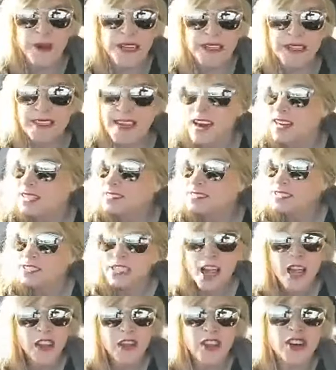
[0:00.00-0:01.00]
But
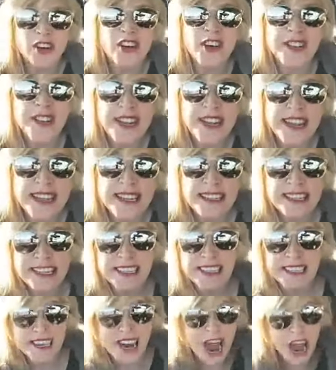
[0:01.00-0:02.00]
the good thing
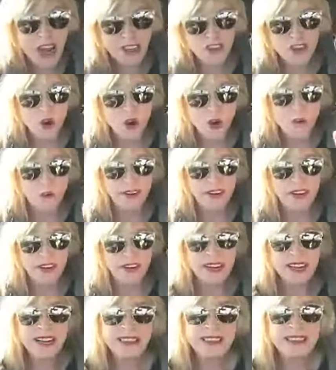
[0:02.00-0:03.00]
is in October,